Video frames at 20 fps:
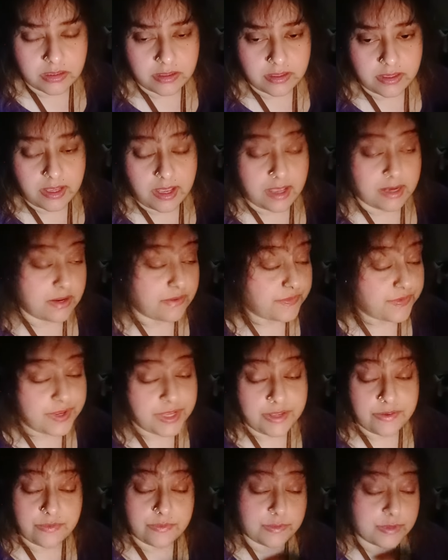And if,
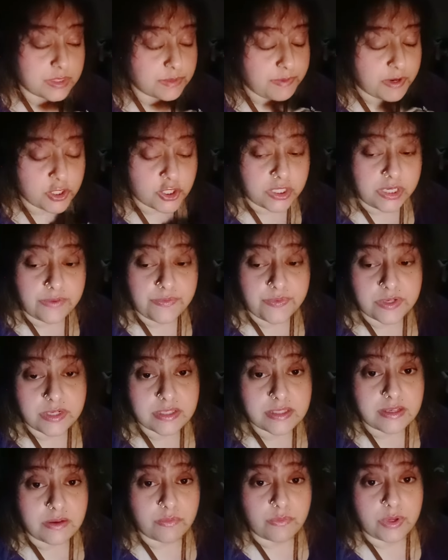especially if it is
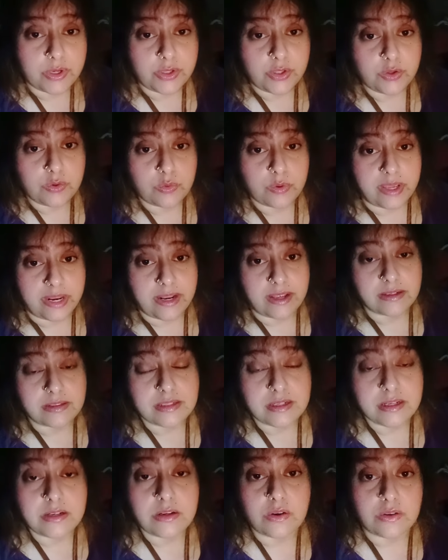someone you
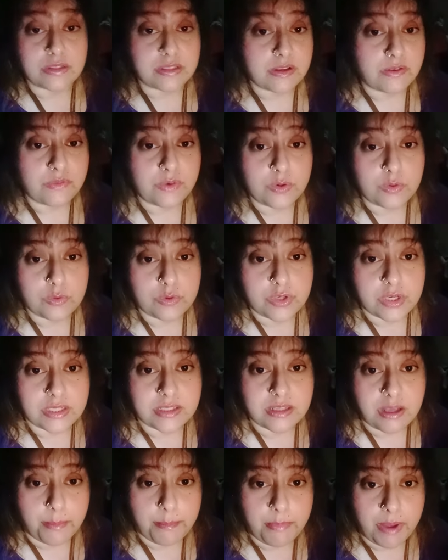connected, or someone who does
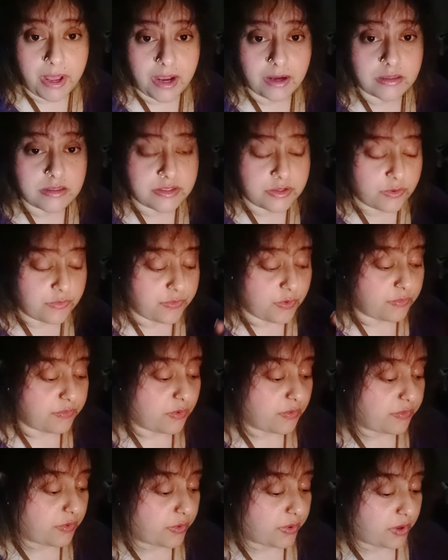come back,
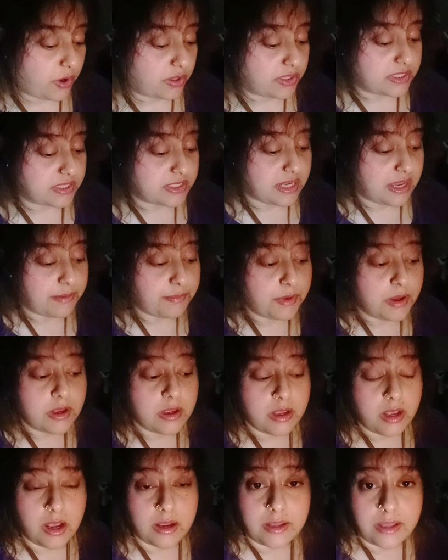0444 recording time,
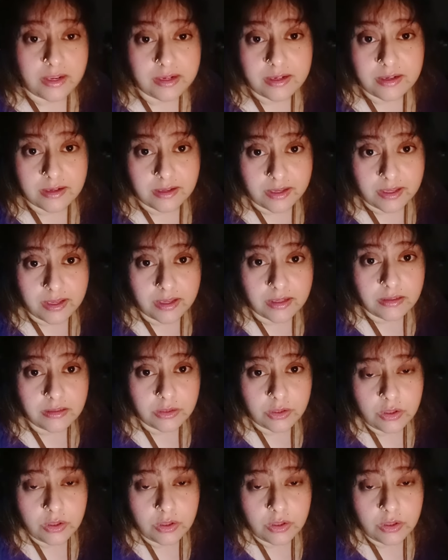again and again,